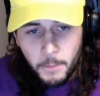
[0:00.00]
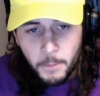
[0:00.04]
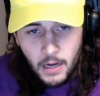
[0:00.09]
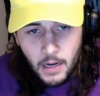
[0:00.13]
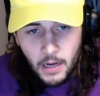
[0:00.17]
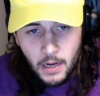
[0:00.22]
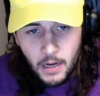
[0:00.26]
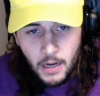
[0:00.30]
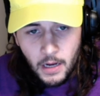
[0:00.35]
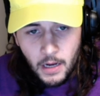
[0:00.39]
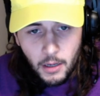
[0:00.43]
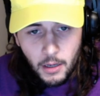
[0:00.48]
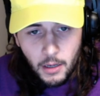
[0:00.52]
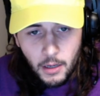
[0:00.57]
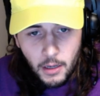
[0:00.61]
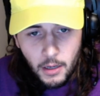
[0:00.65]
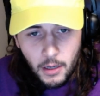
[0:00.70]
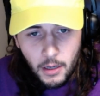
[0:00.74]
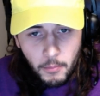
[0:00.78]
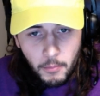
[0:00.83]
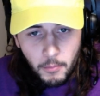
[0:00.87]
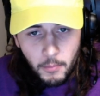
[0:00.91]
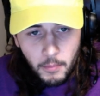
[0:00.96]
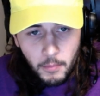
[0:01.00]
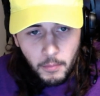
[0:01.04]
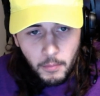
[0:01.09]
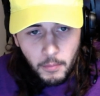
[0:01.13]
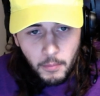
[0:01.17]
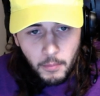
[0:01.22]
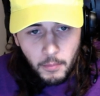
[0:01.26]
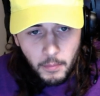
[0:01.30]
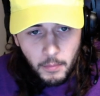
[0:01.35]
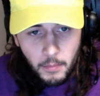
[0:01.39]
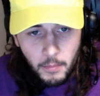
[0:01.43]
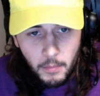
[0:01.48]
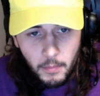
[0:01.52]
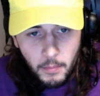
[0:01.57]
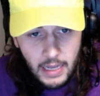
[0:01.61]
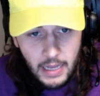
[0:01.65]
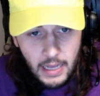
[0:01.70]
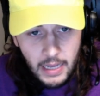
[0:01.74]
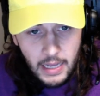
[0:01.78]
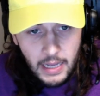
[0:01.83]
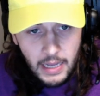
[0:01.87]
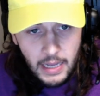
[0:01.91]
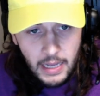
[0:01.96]
Um,
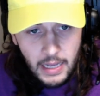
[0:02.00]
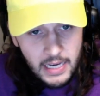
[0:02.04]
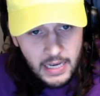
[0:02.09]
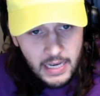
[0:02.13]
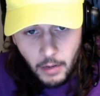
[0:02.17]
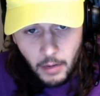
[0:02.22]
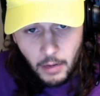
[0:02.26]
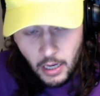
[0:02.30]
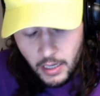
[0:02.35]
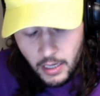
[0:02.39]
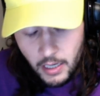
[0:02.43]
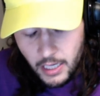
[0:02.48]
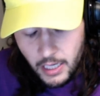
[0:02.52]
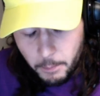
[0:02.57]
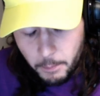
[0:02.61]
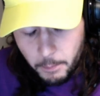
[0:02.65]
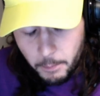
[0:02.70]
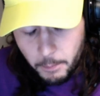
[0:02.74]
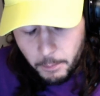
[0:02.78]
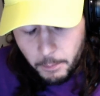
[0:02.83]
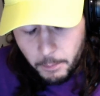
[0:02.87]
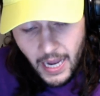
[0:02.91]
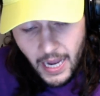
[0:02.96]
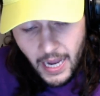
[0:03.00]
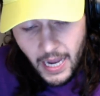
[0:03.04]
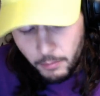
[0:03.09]
Nick uh, Nick Bawden,